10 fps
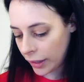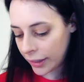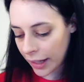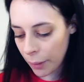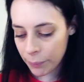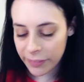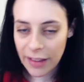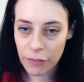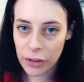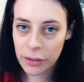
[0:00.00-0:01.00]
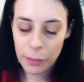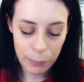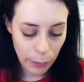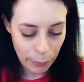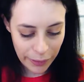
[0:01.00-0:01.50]

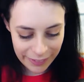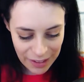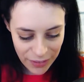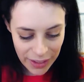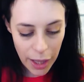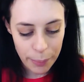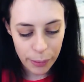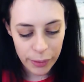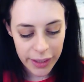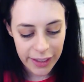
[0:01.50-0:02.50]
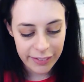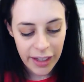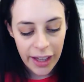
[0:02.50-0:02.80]
bullet point 7 that I put is